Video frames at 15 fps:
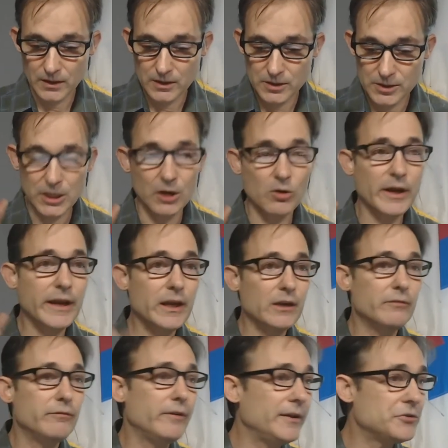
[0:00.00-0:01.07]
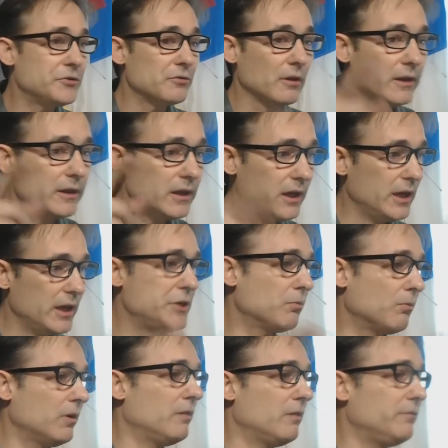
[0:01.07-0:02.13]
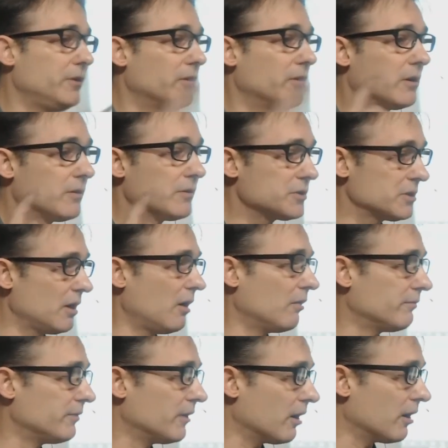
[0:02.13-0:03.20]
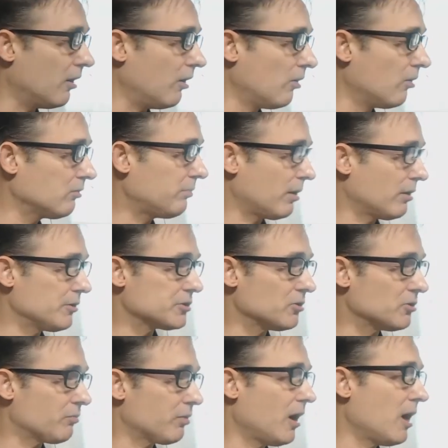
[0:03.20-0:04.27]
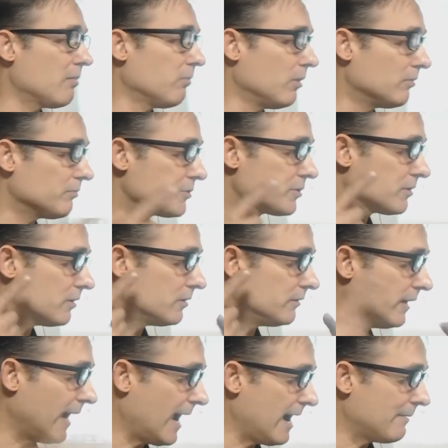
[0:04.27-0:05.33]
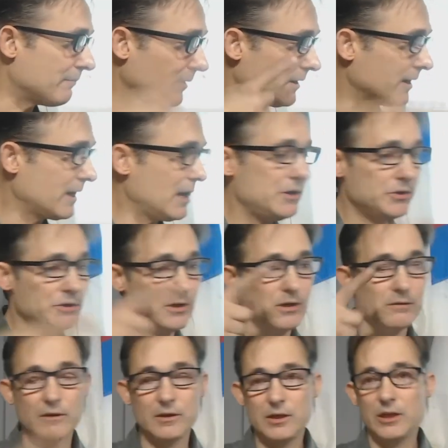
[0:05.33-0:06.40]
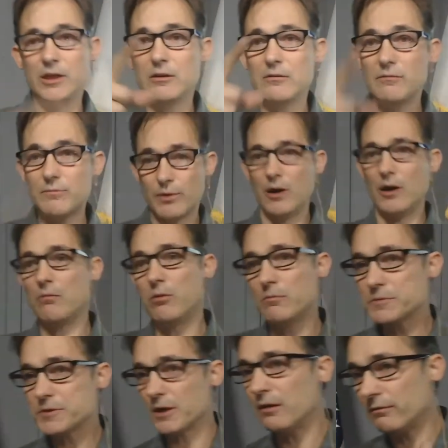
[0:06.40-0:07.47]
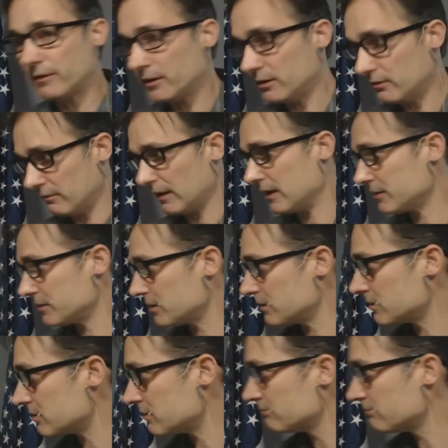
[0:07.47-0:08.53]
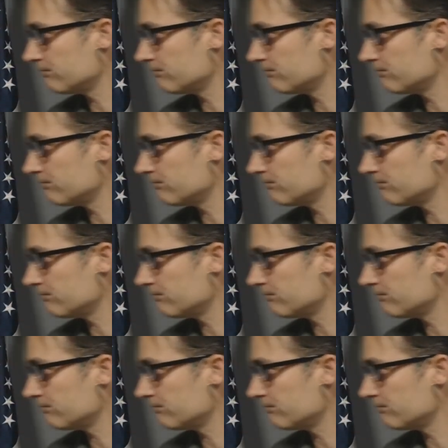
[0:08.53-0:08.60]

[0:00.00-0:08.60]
So individually, each one of you are going to solve your own personal problems through the application of the 10 problem-solving devices.